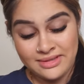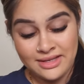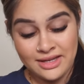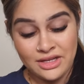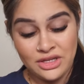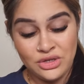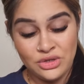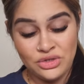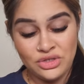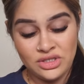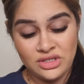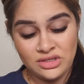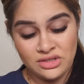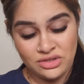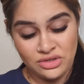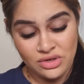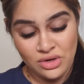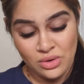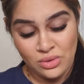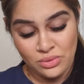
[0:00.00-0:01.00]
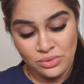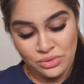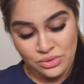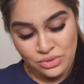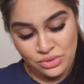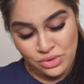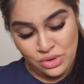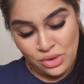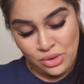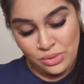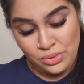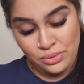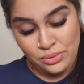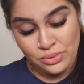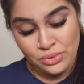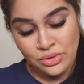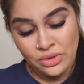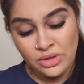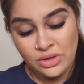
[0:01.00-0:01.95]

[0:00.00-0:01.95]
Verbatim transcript: like you just don't know